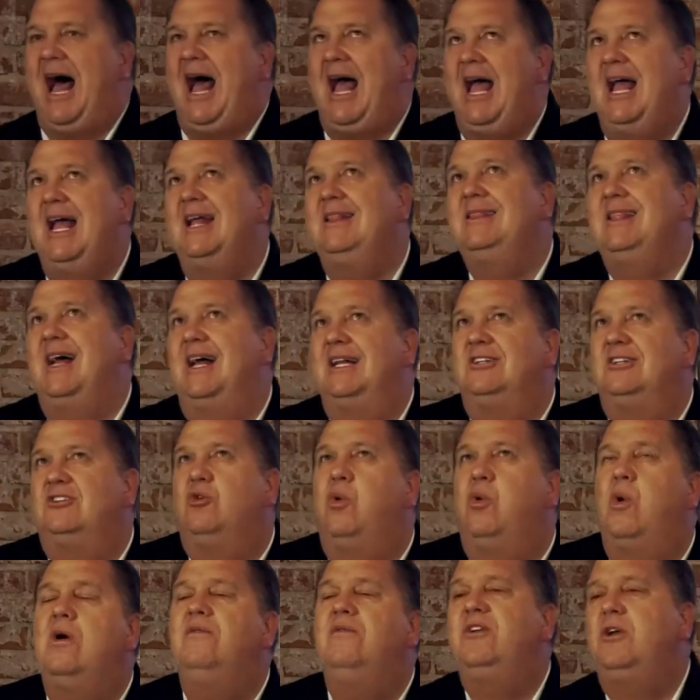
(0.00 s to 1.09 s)
In that
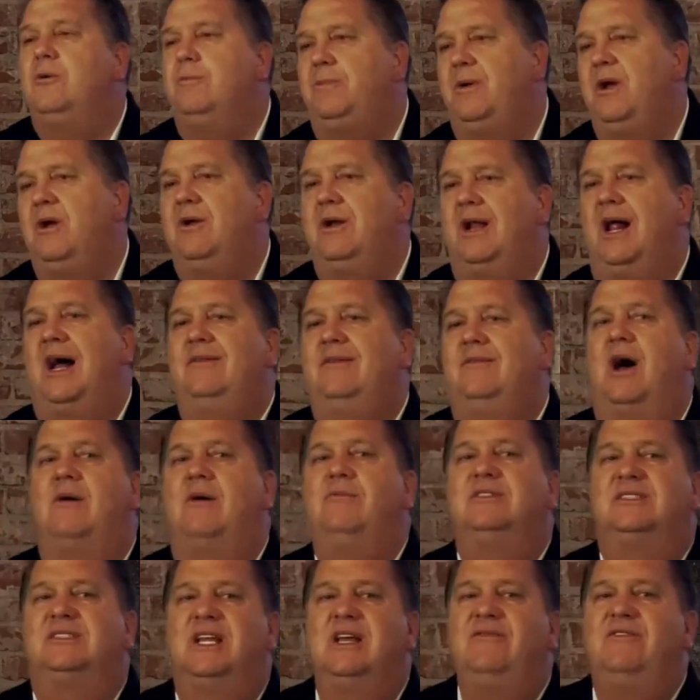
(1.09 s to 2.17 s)
12-year period, I
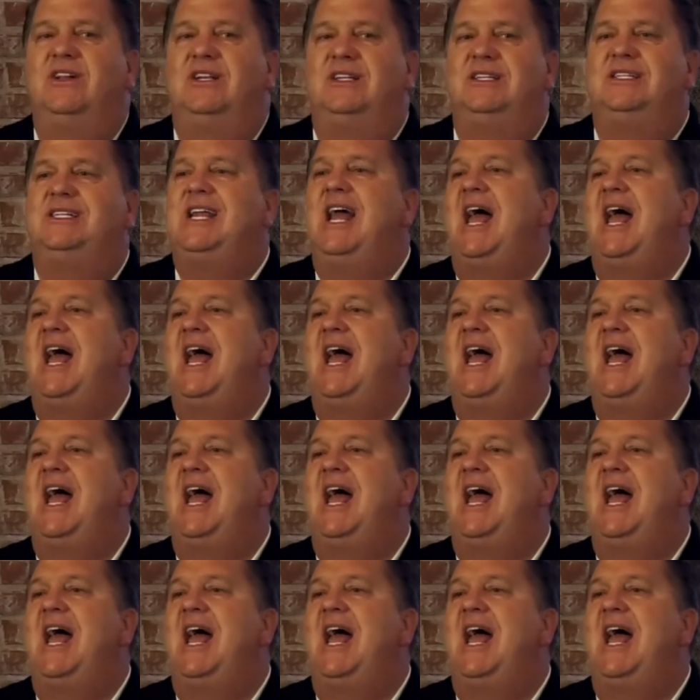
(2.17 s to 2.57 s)
was given